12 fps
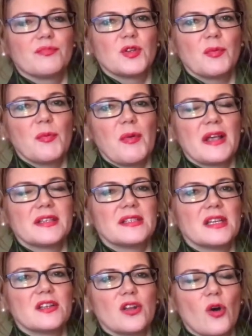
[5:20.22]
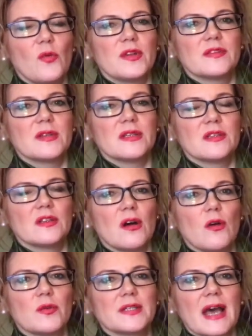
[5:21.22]
Double-breasted, not
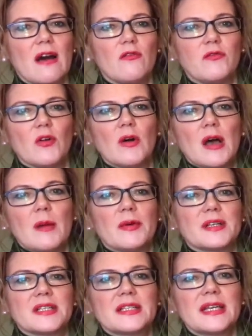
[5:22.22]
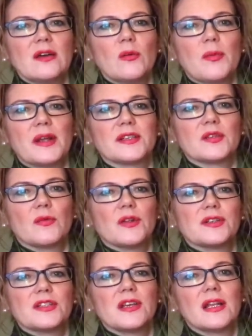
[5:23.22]
always helpful, but a single-breasted
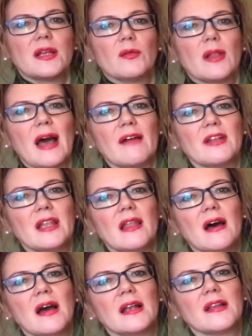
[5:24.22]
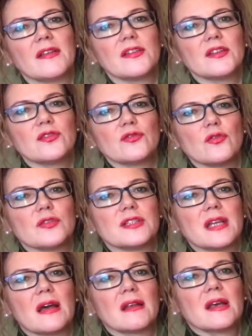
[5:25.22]
one certainly will have a line that
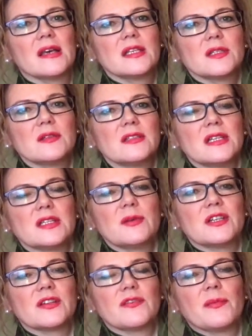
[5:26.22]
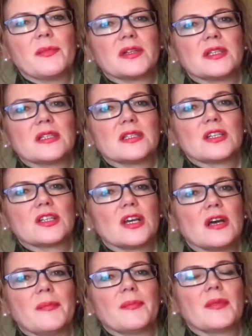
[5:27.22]
draws down, especially if the buttons are
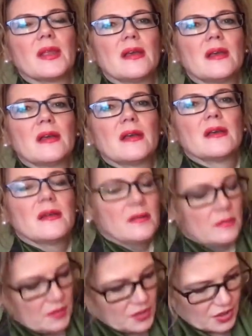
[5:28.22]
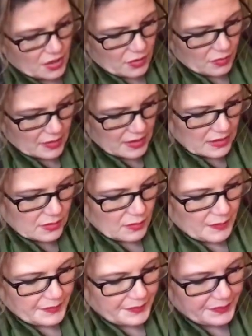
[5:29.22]
shut. I'm going to show you on this
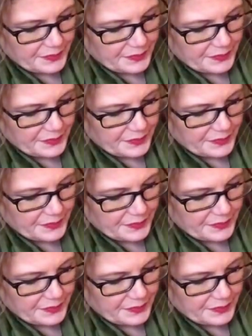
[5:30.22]
one.